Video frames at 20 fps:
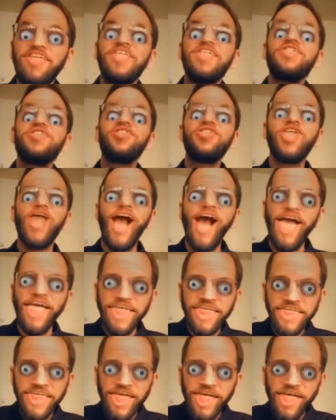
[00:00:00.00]

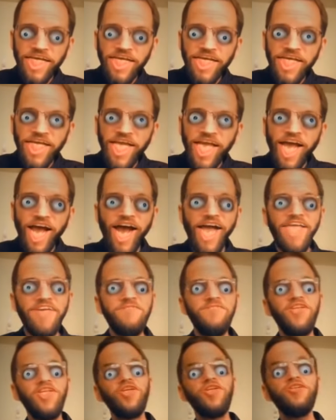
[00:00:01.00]
China. I have
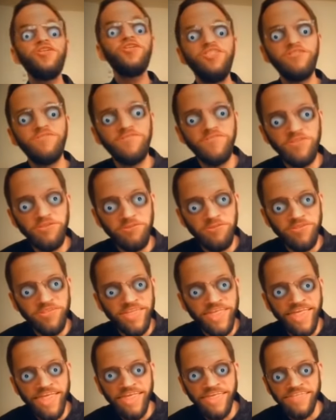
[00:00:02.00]
learned a few
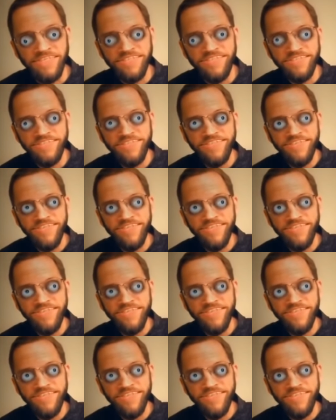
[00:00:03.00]
things.